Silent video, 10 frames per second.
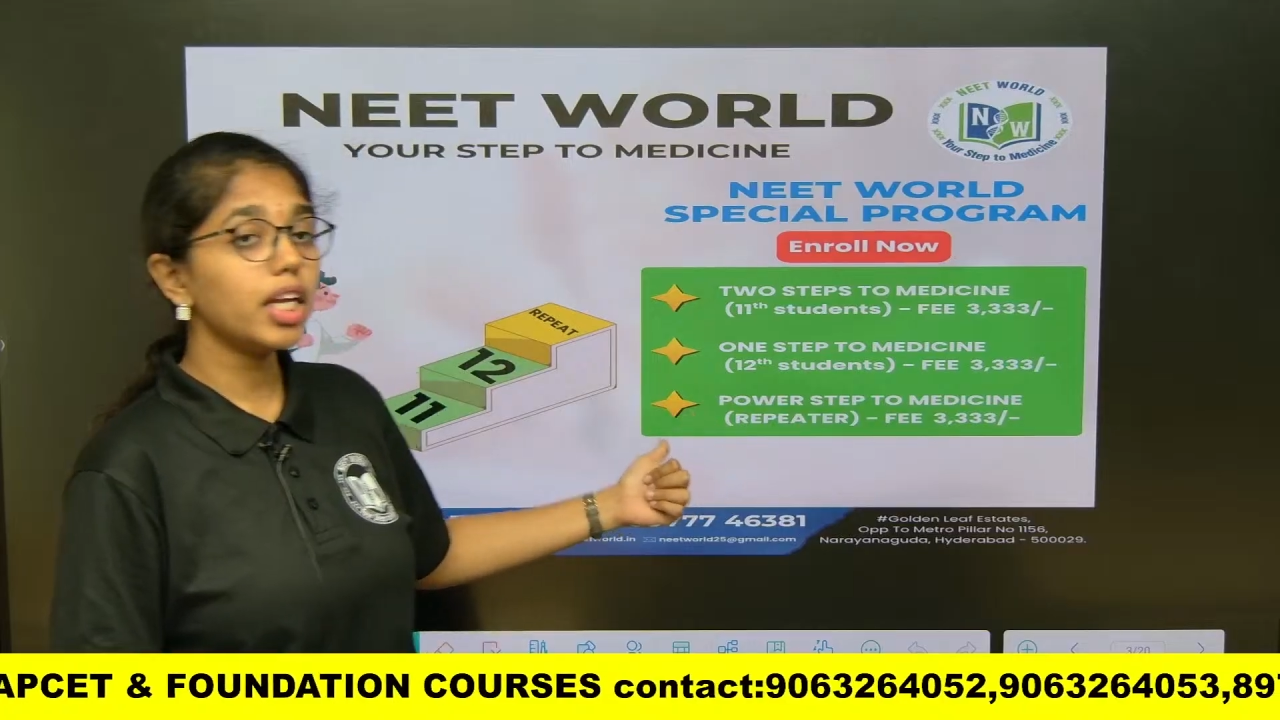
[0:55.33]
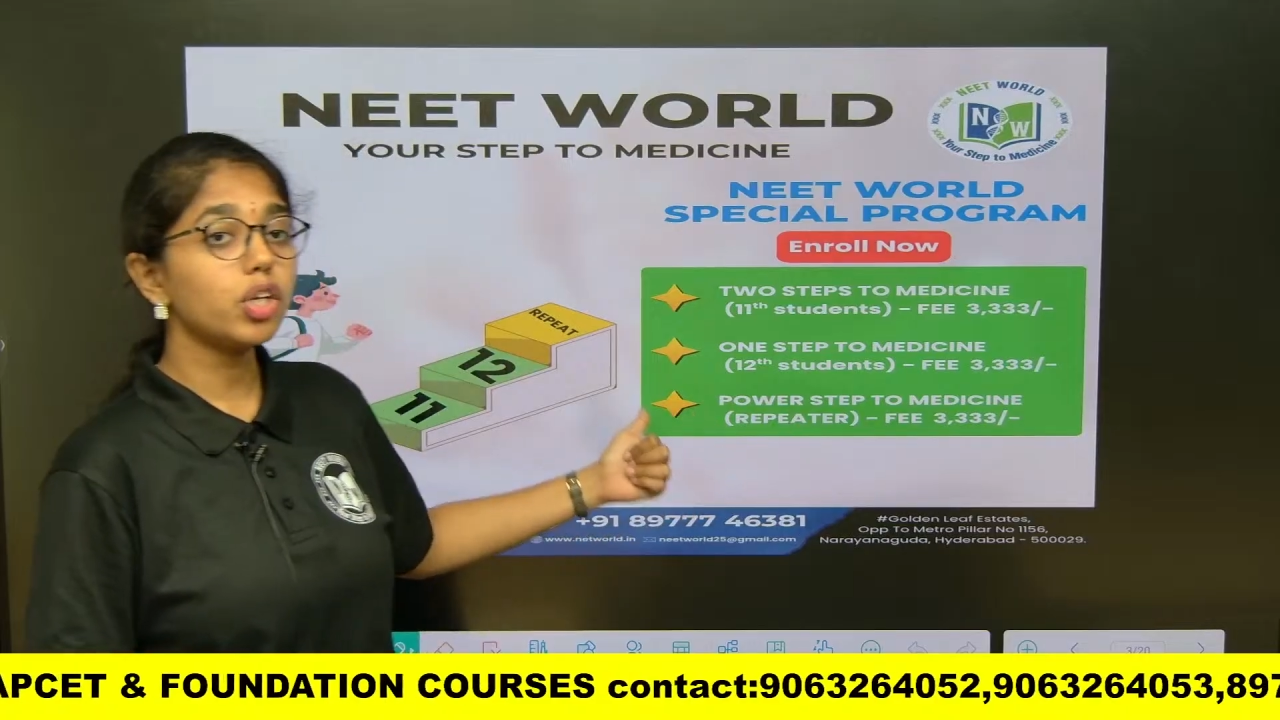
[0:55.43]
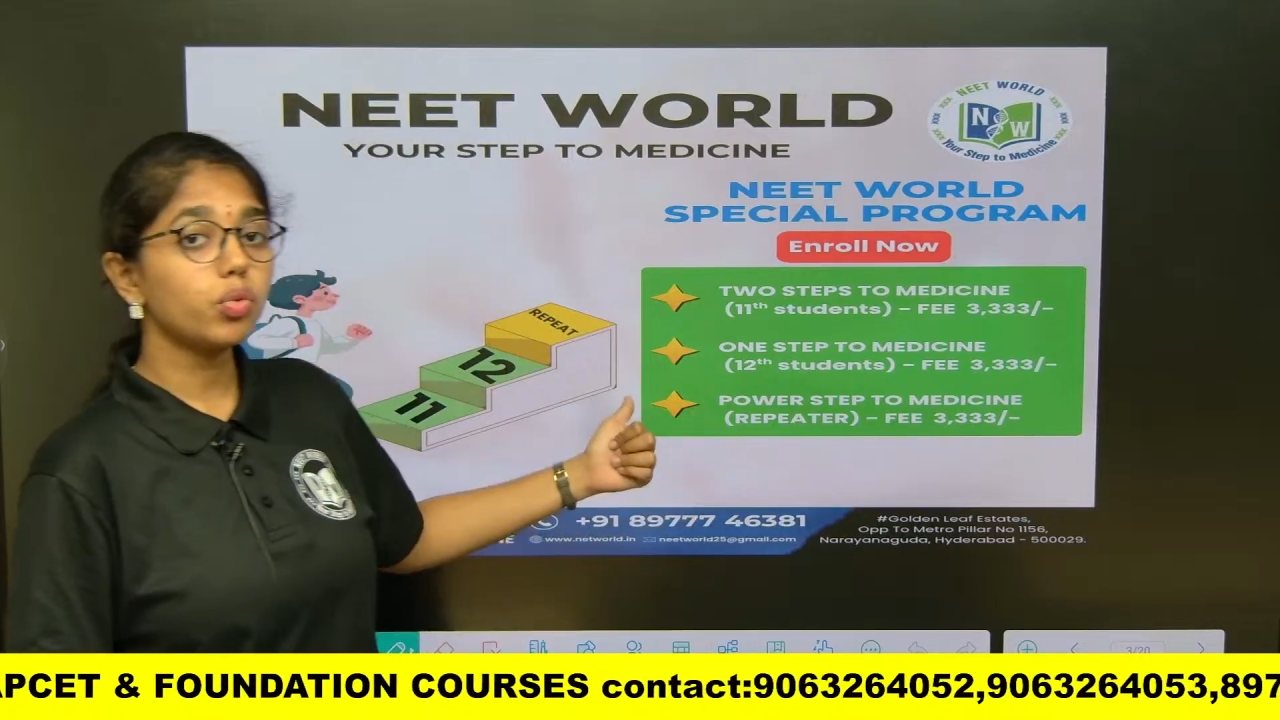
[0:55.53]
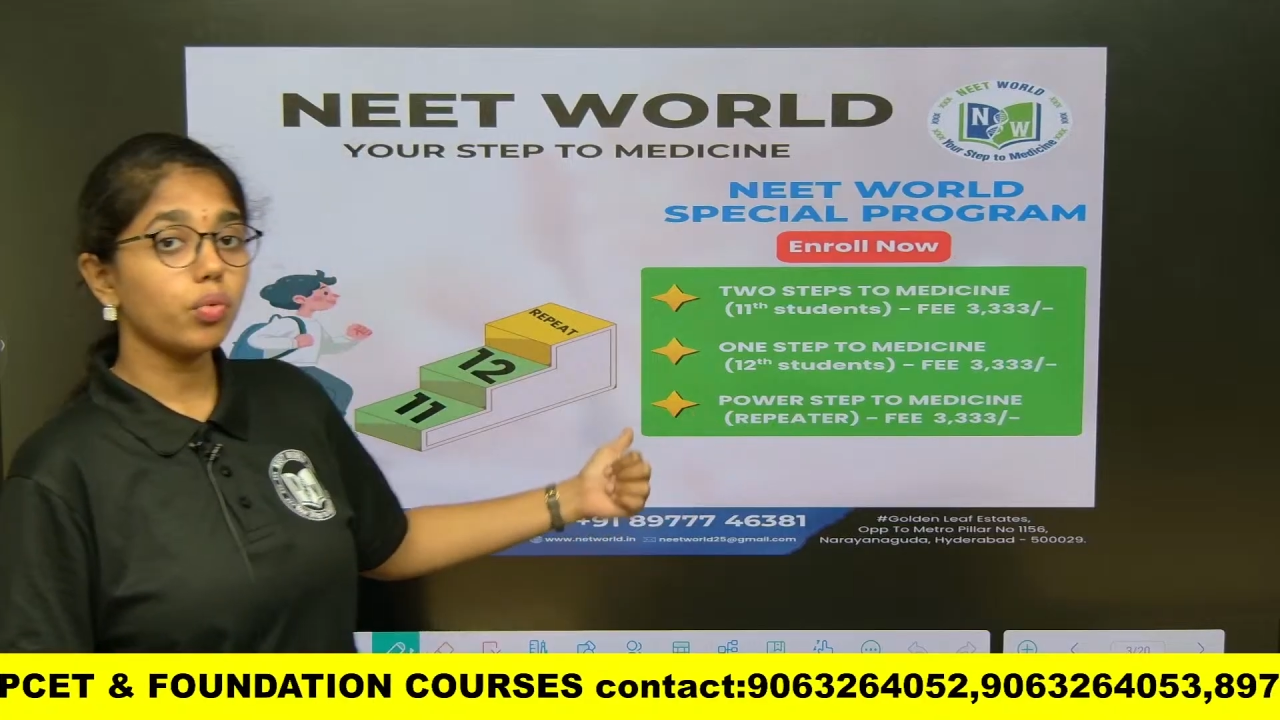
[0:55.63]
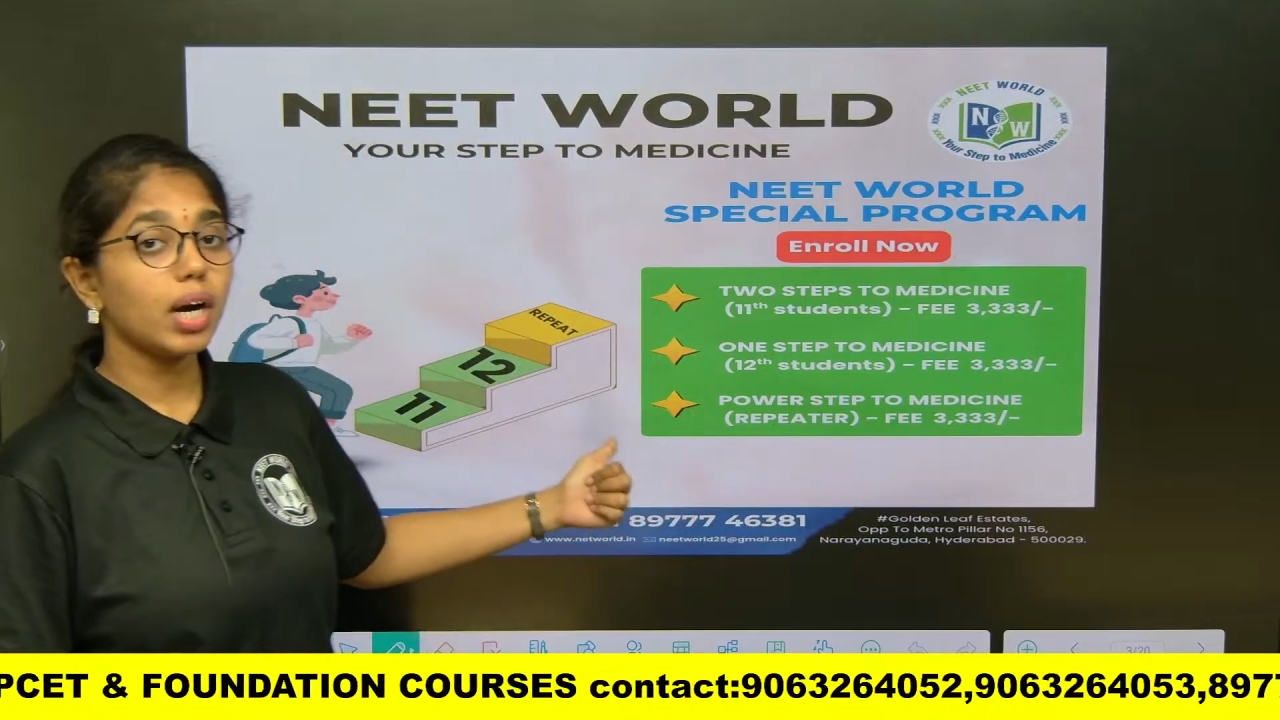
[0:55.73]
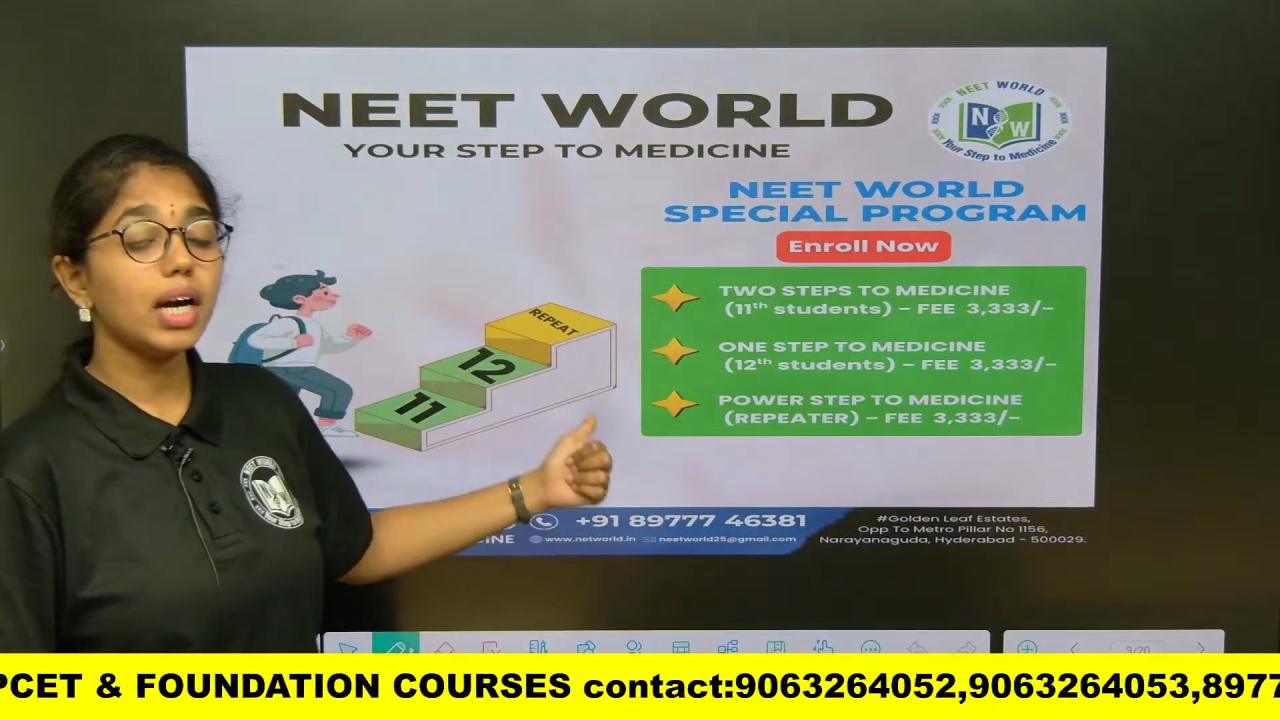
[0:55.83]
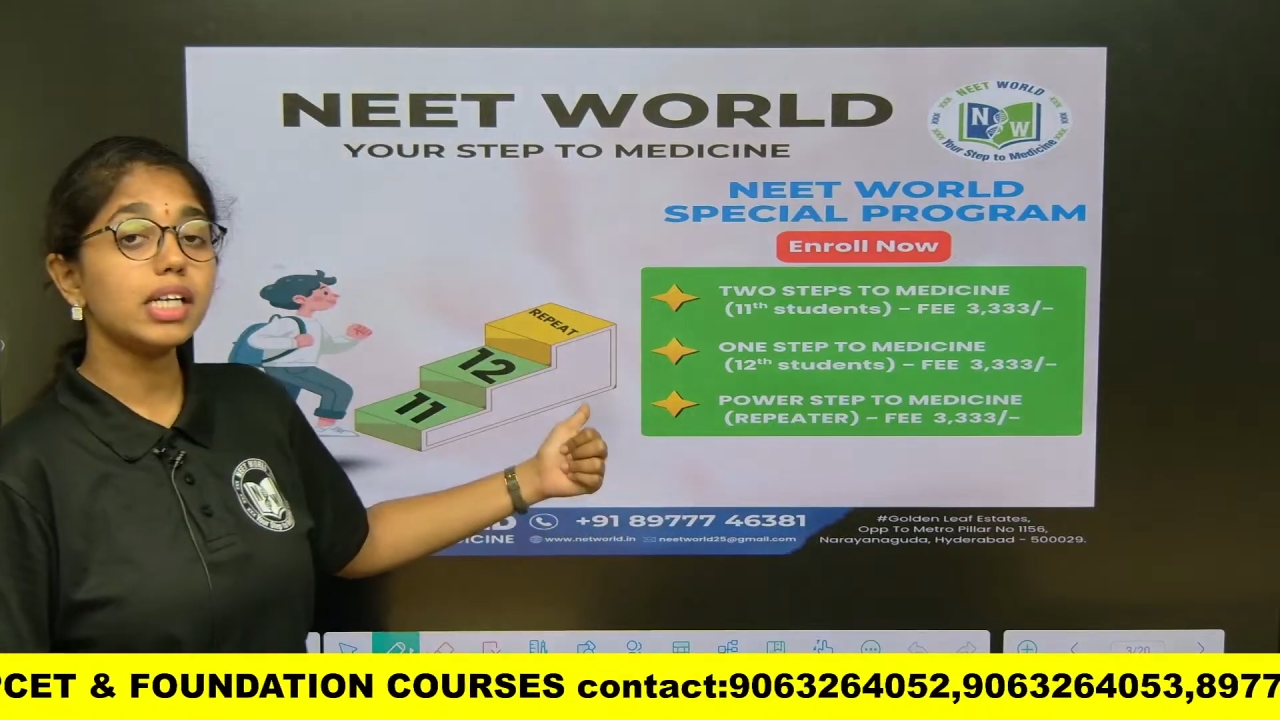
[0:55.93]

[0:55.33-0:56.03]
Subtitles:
World's